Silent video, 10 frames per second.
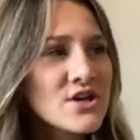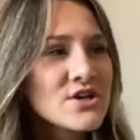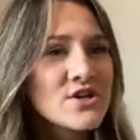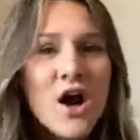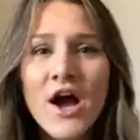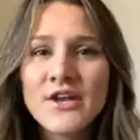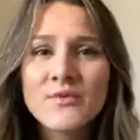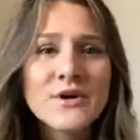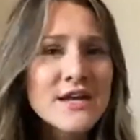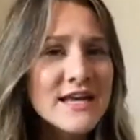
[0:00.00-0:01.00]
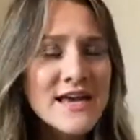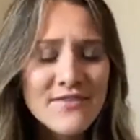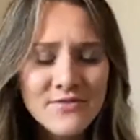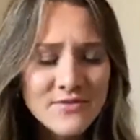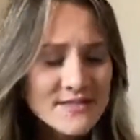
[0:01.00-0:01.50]
God, we're going to
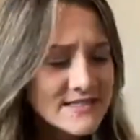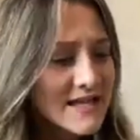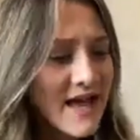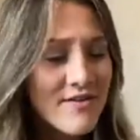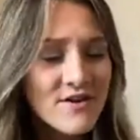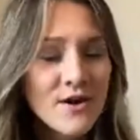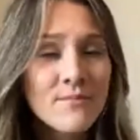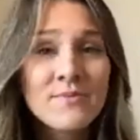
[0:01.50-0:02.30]
get through this together.